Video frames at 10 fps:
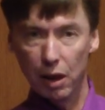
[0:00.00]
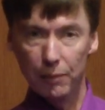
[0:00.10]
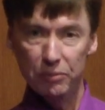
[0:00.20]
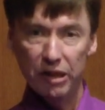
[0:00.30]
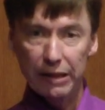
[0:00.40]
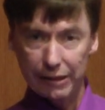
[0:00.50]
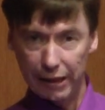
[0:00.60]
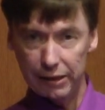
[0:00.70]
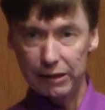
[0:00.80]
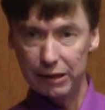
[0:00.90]
update
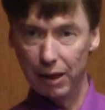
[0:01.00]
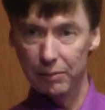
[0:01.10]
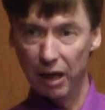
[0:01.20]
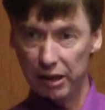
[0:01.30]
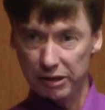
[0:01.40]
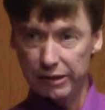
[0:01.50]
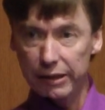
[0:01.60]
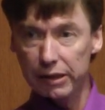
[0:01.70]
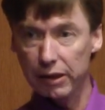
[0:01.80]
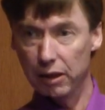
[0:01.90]
anytime I
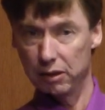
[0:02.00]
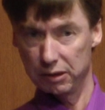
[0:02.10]
see